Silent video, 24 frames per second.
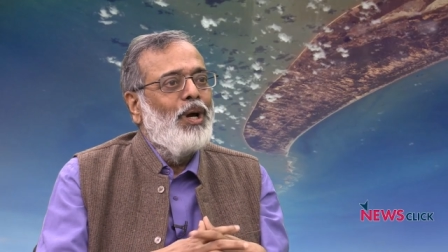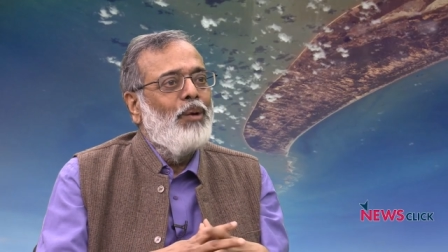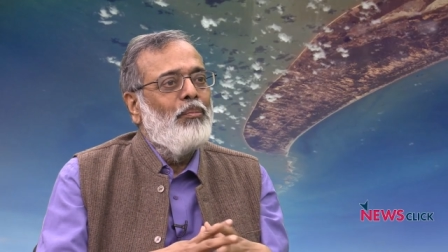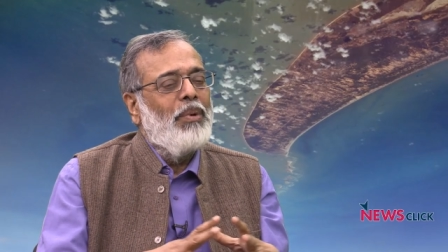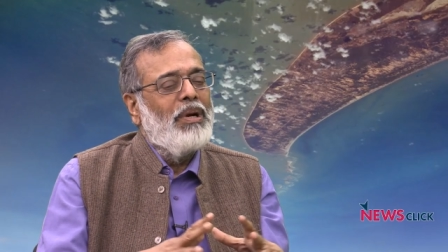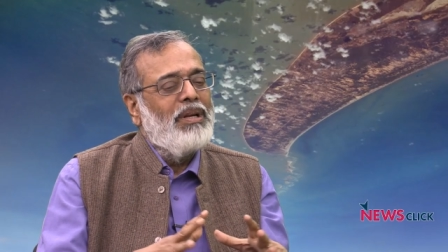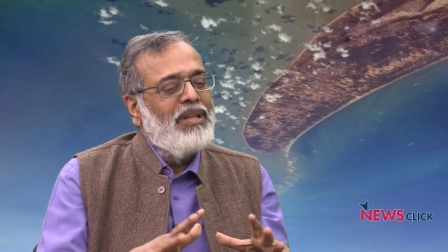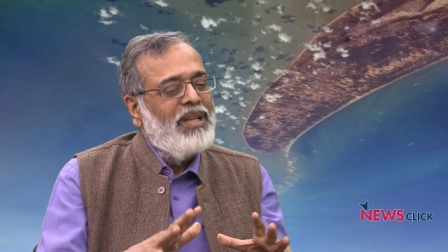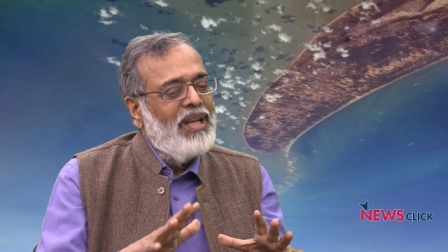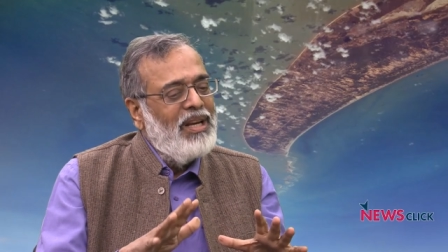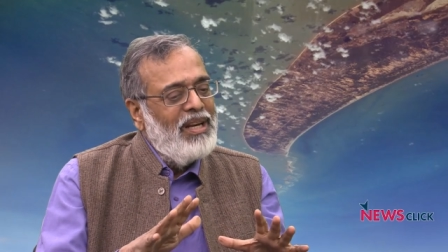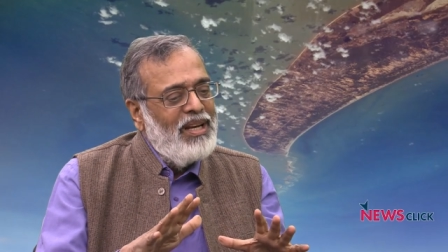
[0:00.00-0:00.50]

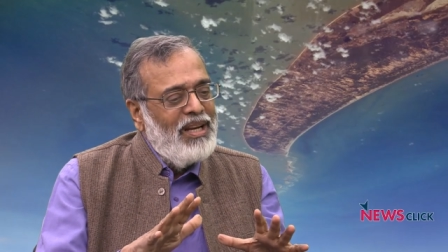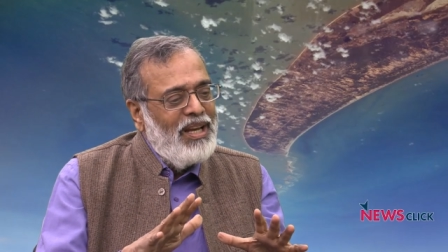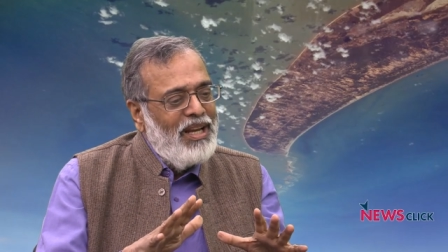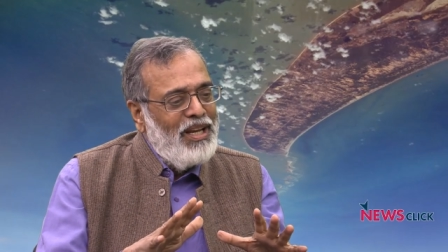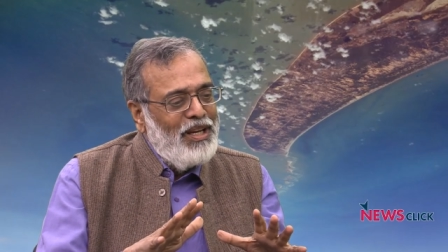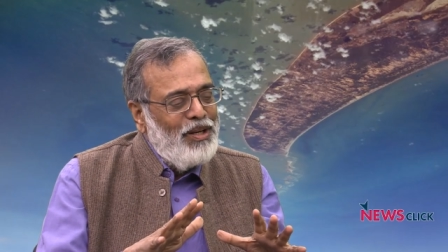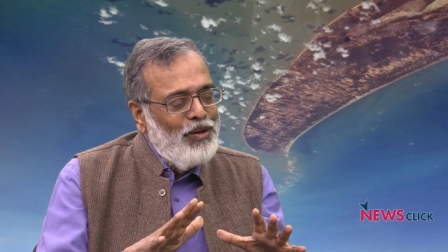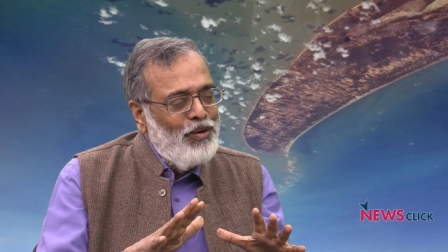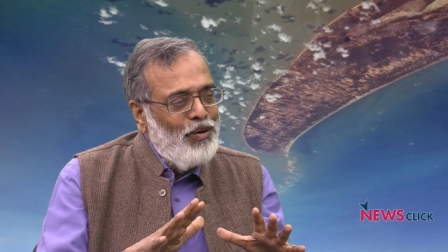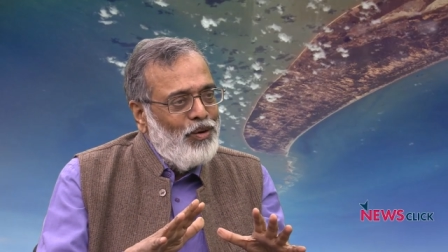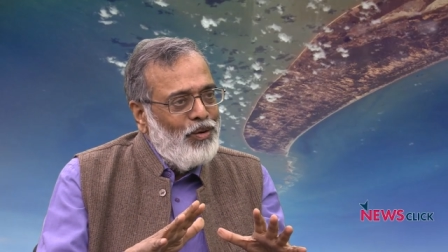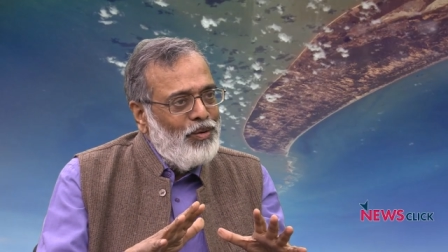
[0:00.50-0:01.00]
But then,
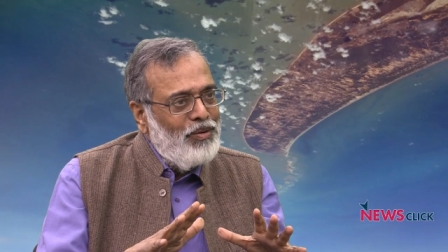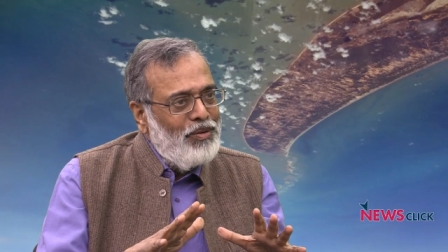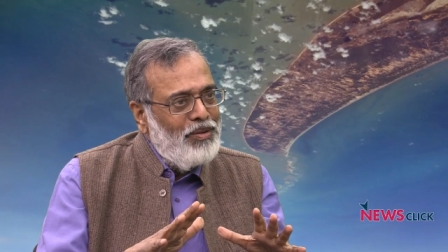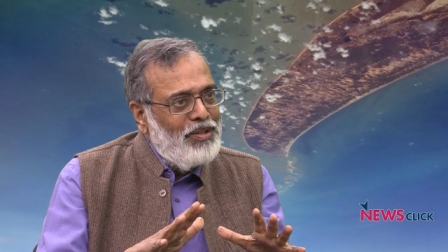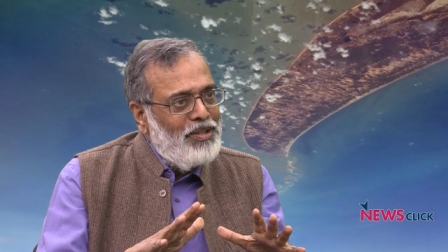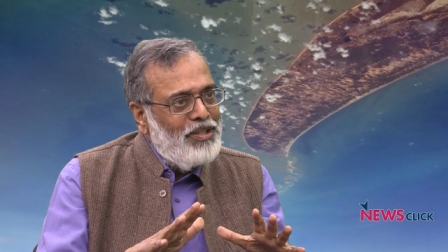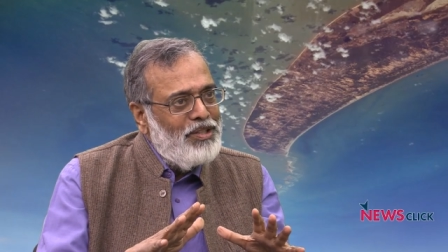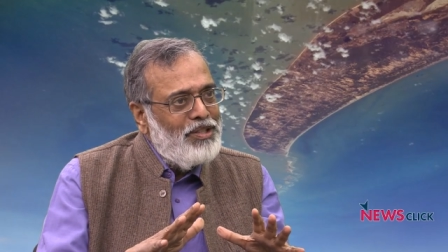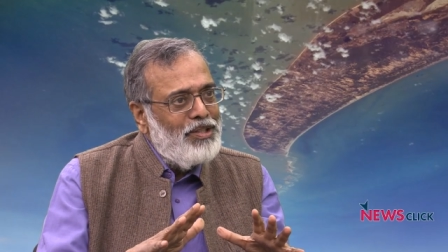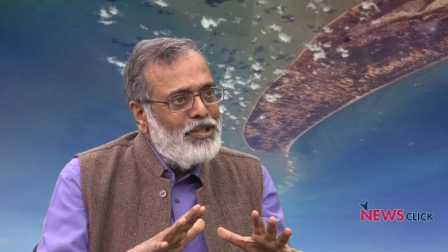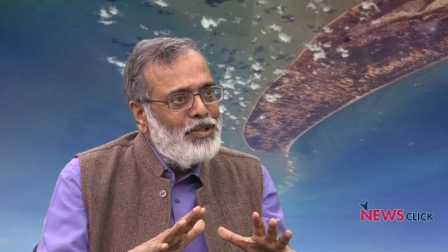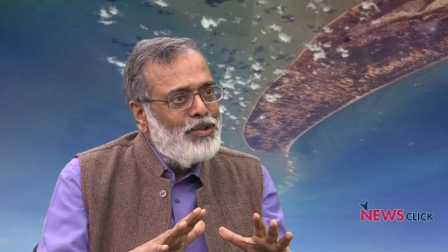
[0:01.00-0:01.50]
you know,
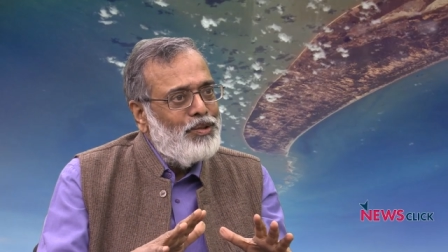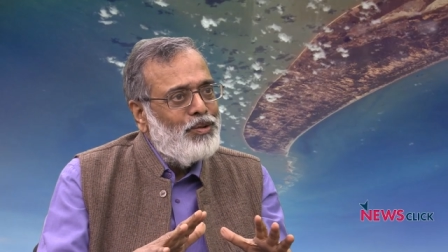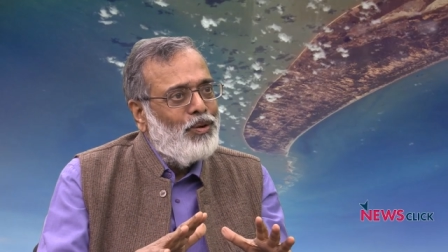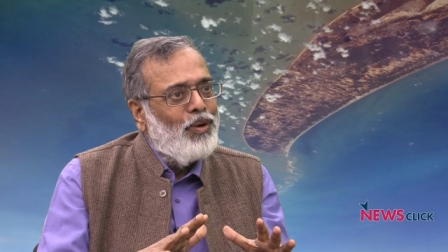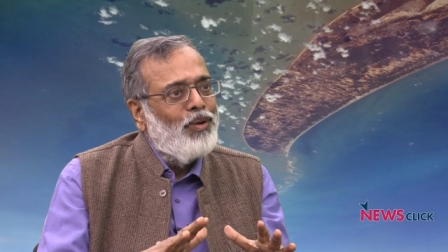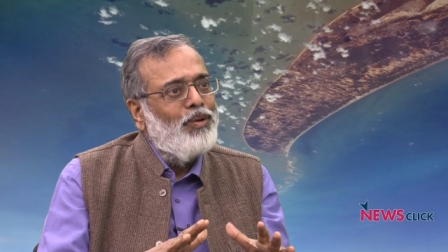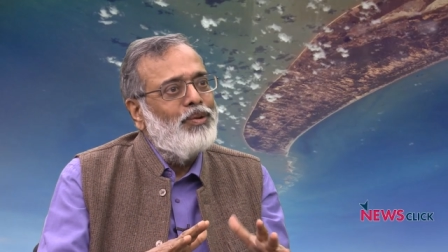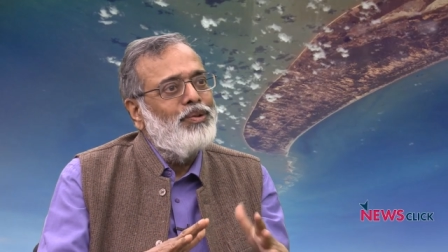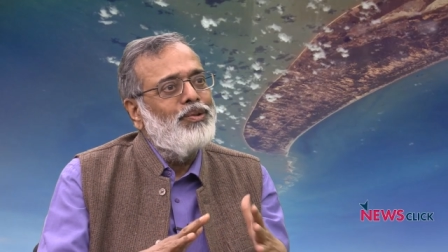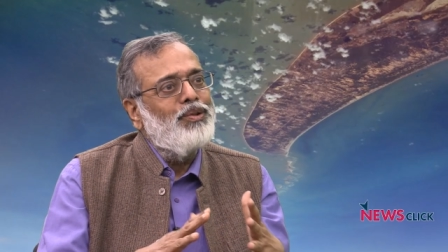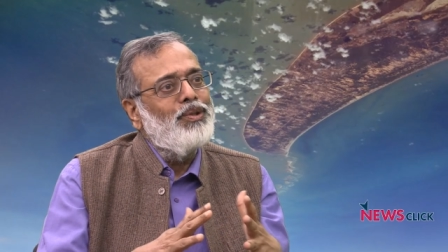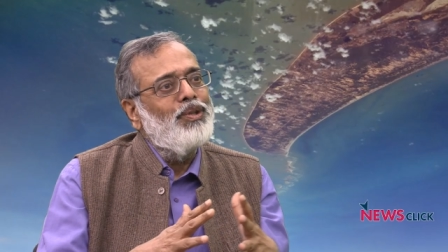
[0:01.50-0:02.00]
this is
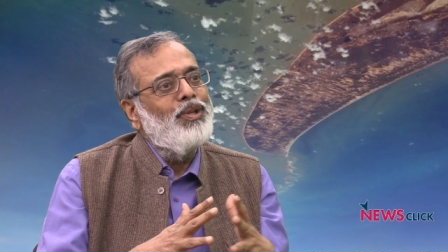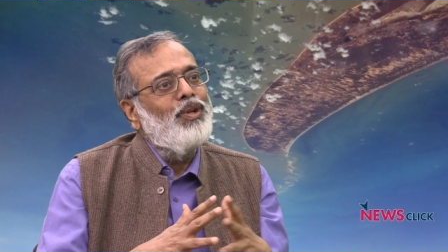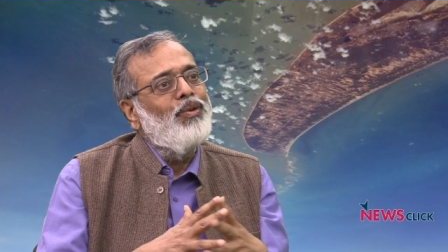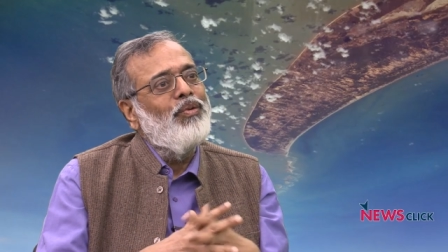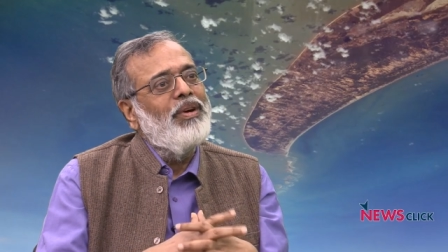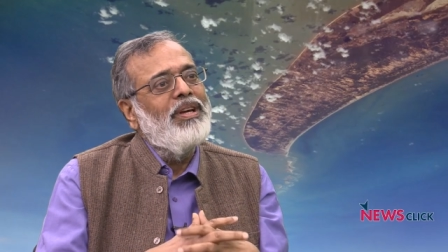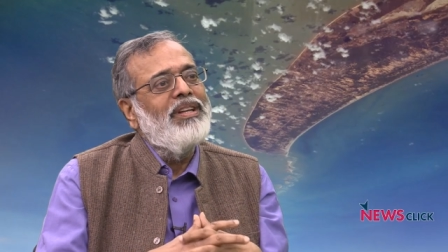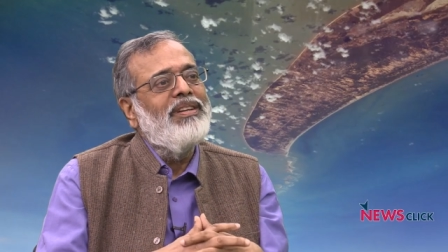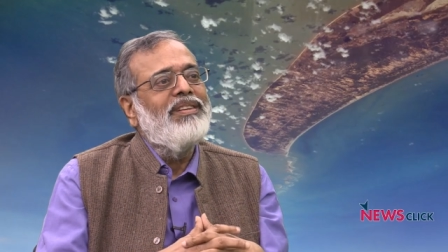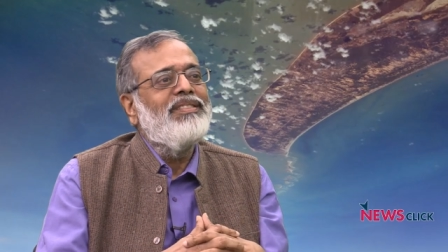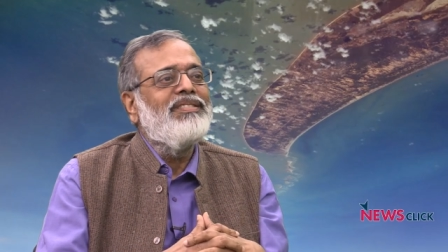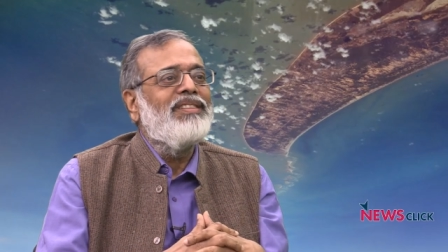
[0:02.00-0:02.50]
also the
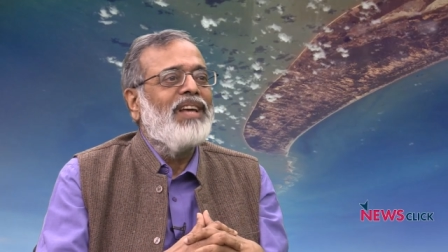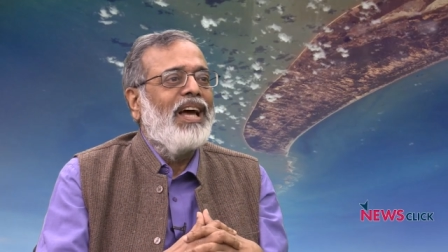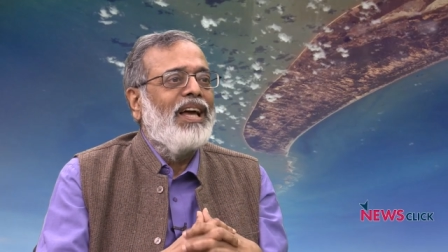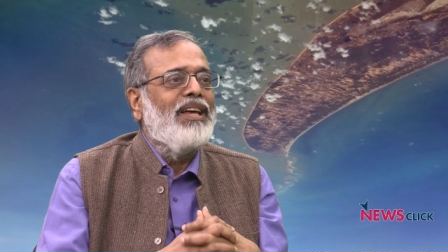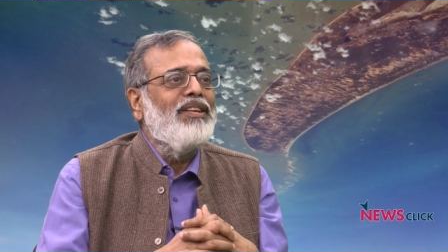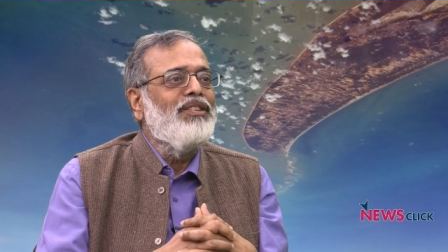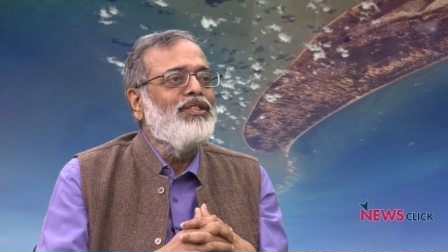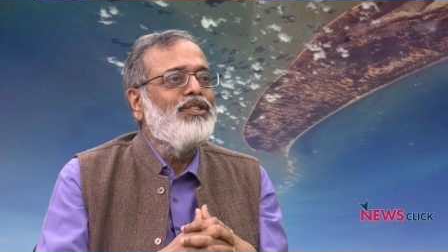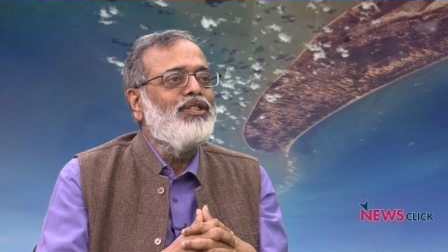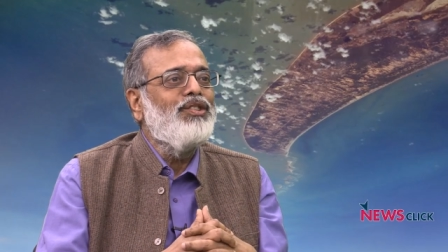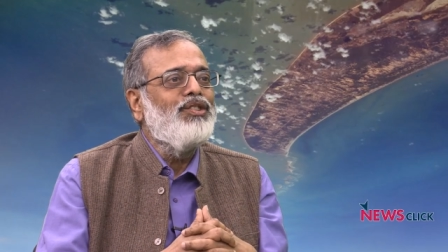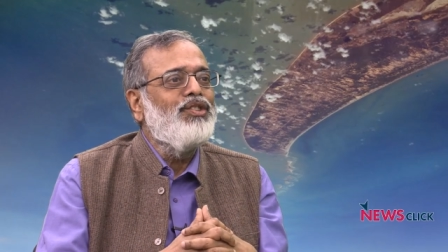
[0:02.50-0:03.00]
way the
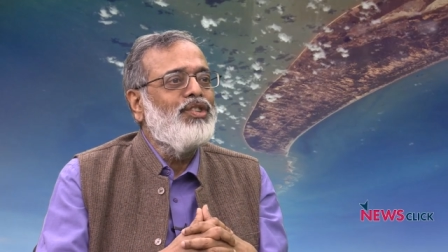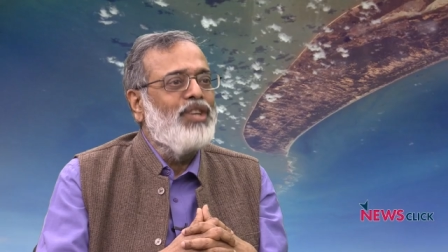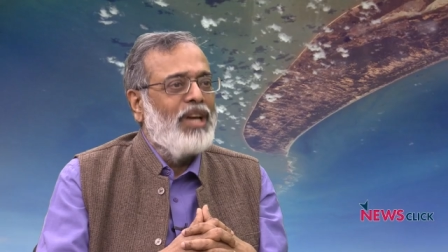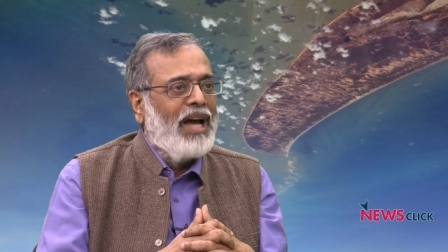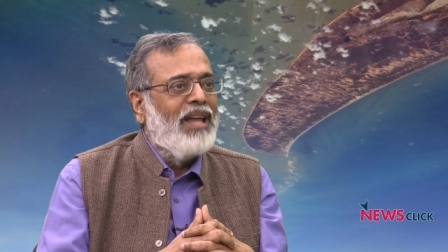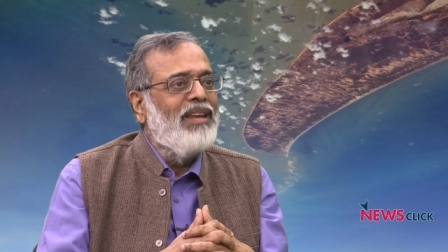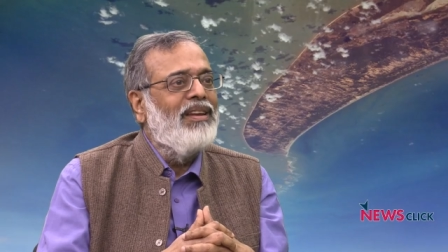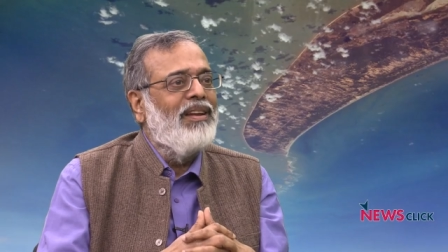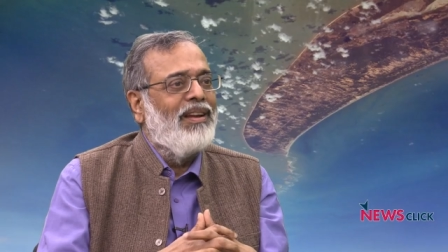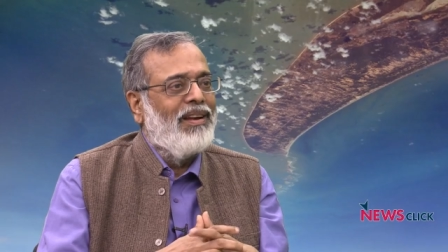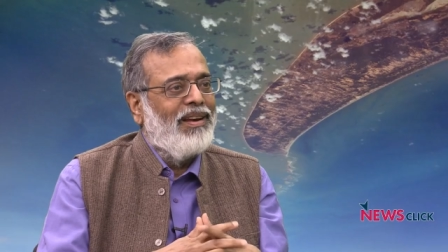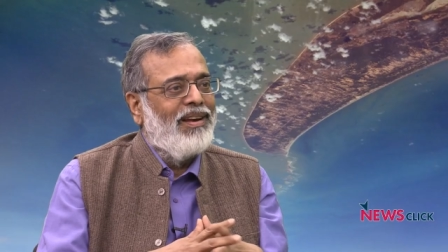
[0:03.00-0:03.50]
science
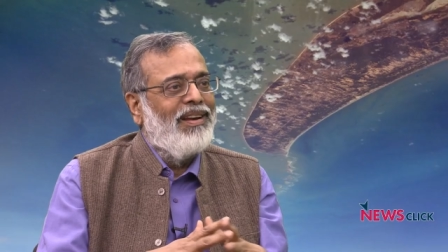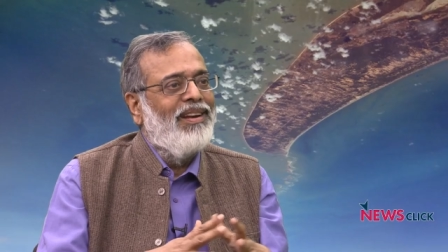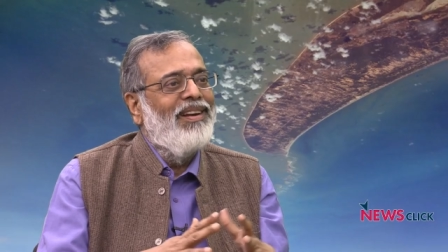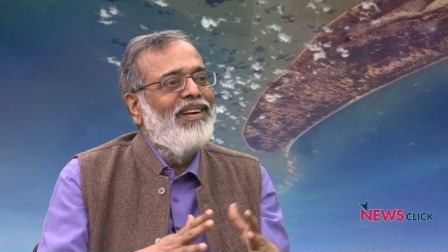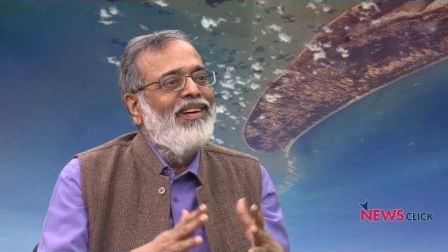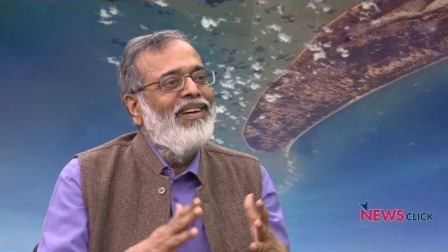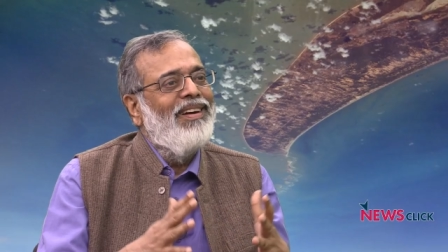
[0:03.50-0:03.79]
channel yeah.